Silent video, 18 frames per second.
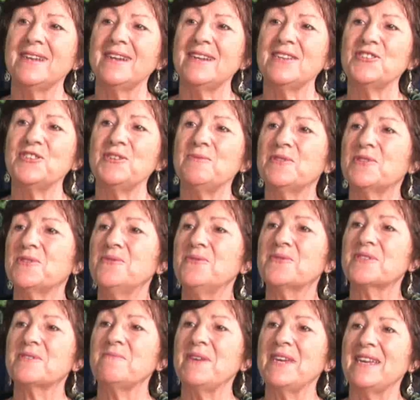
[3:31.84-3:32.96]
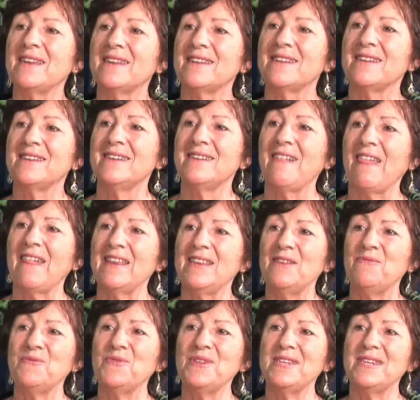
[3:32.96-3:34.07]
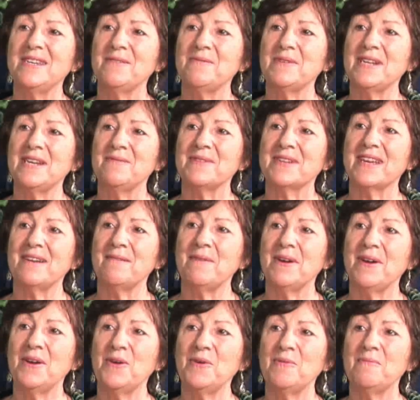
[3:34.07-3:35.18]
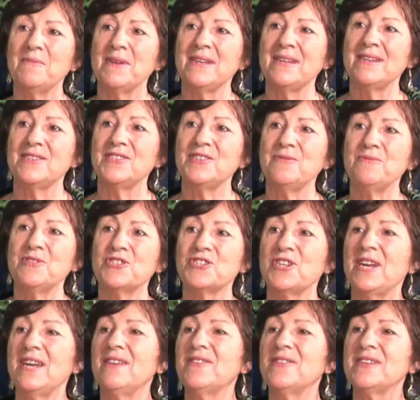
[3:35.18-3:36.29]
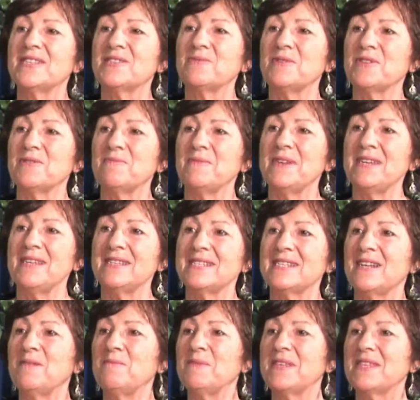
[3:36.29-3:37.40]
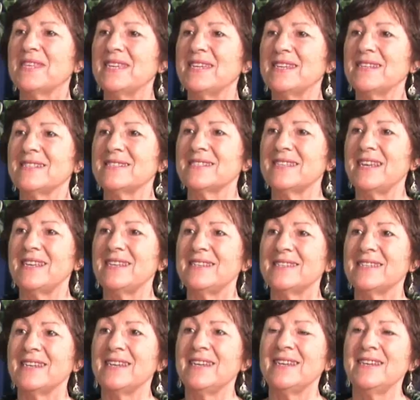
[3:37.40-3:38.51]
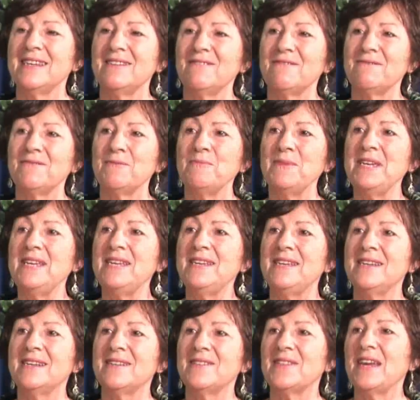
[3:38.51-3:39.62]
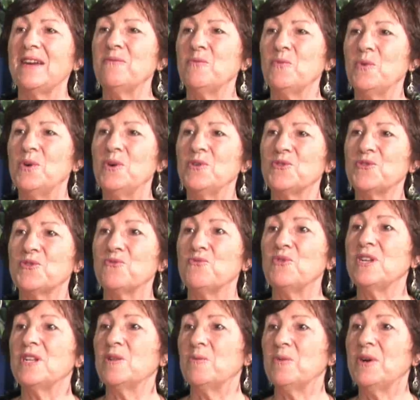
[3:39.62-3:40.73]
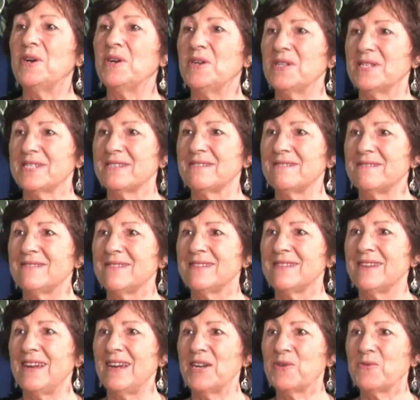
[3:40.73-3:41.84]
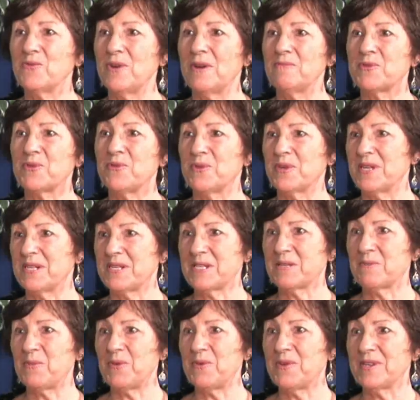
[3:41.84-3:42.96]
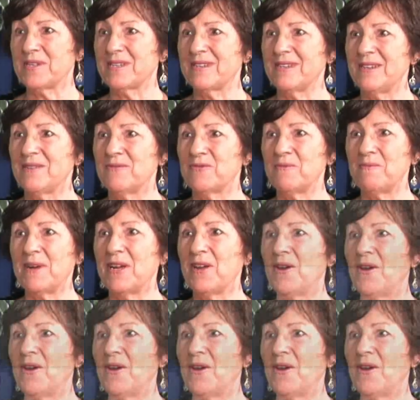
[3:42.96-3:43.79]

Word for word: and she would talk to me. And every year when I would come home, she would share things with me and tell me things. And for me, that was the real world. I grew up talking to spirit from oh. my